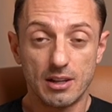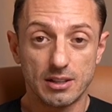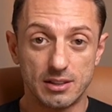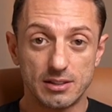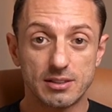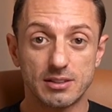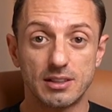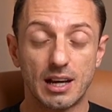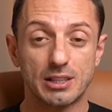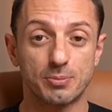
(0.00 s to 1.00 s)
This is
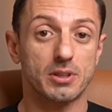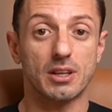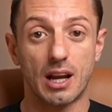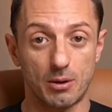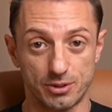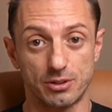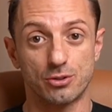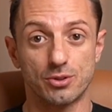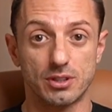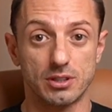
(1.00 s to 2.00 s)
the aspect that I was
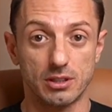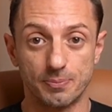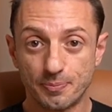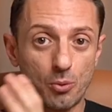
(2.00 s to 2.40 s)
interested in.